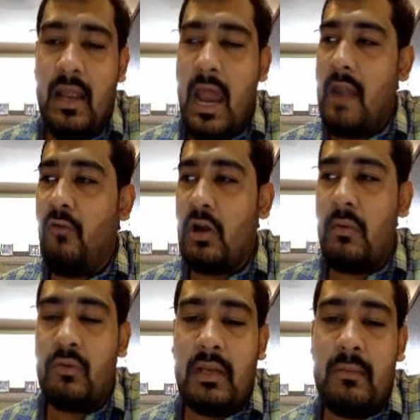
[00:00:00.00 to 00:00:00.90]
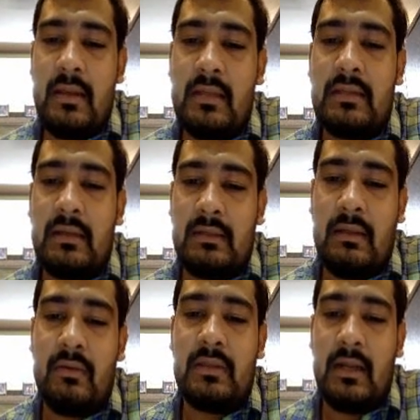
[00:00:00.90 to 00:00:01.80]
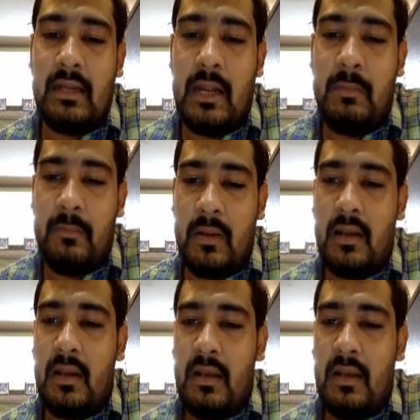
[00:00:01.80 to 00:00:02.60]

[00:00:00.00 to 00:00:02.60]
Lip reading: And what about the remaining 37, 38 people?